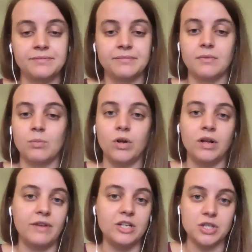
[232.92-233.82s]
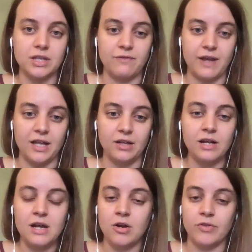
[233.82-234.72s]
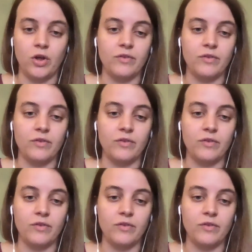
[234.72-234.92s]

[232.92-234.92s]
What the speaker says: will eventually fail. They'll